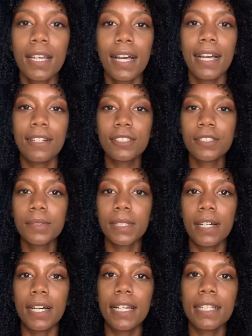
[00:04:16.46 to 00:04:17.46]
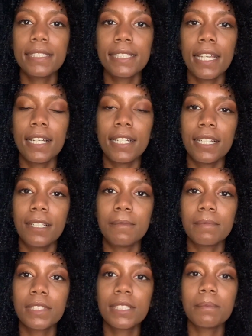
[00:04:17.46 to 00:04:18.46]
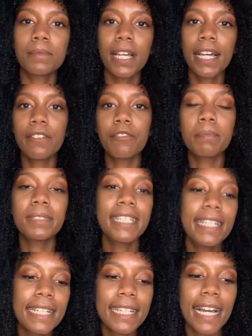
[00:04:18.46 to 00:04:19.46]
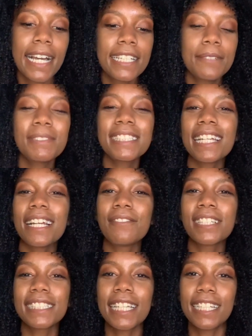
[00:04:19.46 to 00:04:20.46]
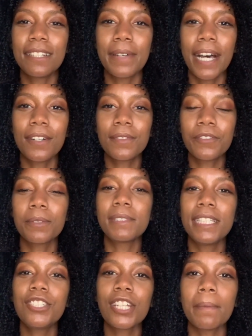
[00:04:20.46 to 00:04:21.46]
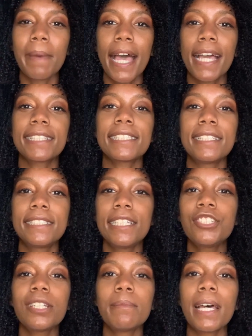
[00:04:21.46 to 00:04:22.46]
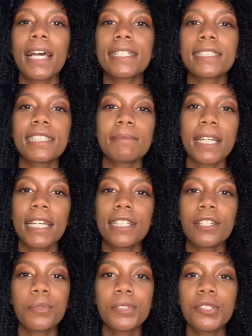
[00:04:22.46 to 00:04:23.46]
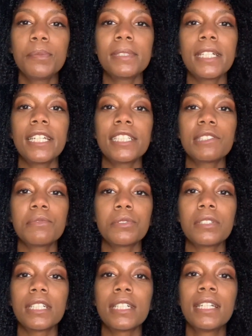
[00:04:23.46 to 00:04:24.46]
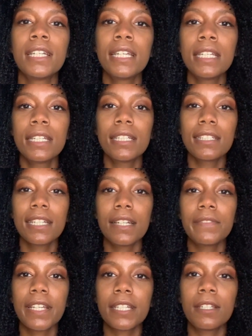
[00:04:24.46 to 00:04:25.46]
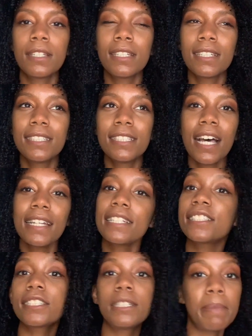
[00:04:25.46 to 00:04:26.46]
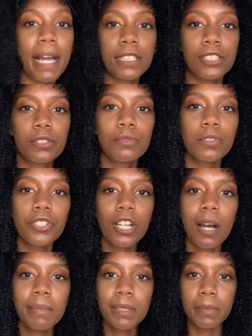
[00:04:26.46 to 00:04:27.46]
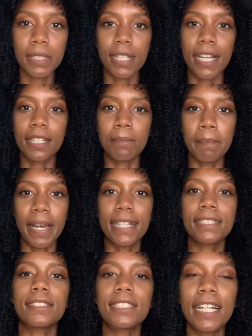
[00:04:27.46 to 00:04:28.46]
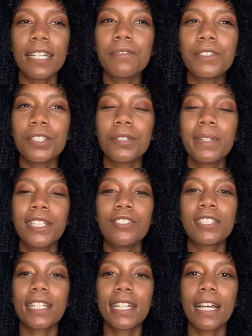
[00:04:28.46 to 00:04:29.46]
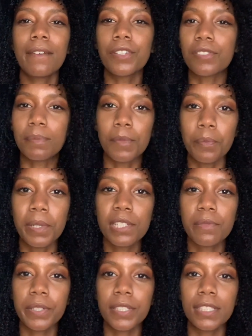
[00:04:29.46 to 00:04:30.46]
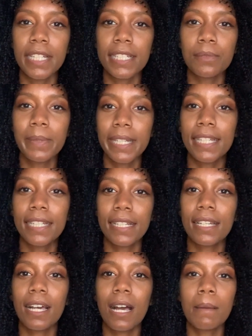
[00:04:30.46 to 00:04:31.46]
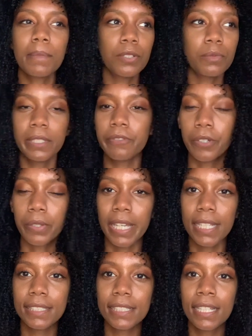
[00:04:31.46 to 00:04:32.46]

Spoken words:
I also got some kind of planning items that I'm excited about from TJ Maxx, and TJ Maxx is my go-to place for kind of like, not necessarily back to school shopping, but like back to life. You know, when you just kind of have those moments where you're like, wait, I'm gonna refocus.